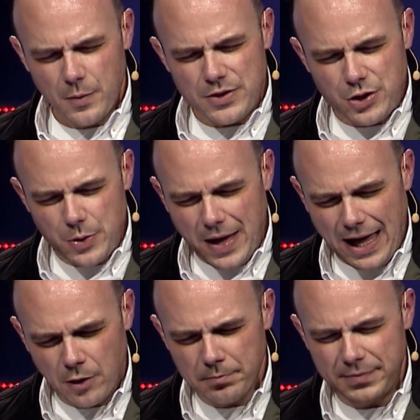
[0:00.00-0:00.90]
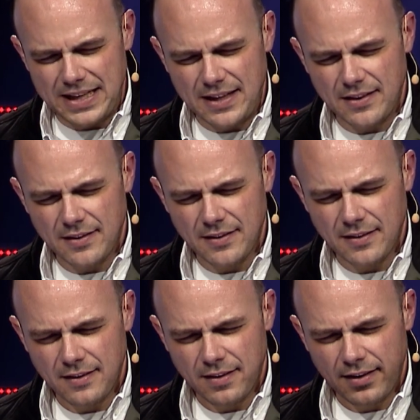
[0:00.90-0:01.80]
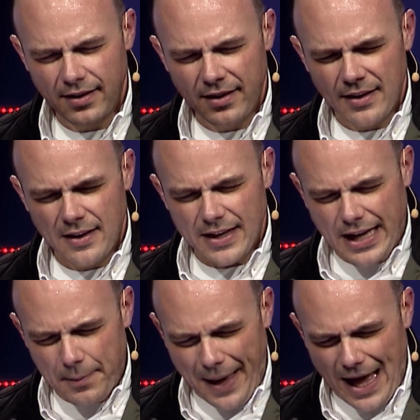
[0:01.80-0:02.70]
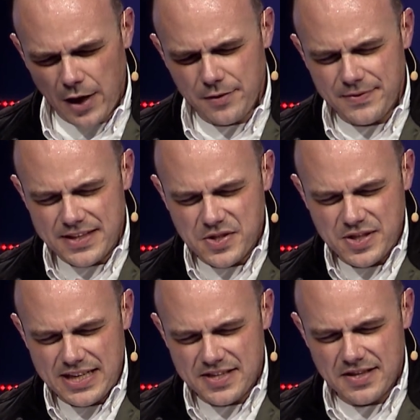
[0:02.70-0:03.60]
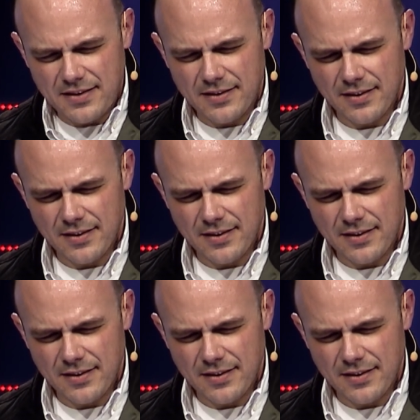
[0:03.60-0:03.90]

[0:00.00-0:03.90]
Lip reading: would you help me come out of this season,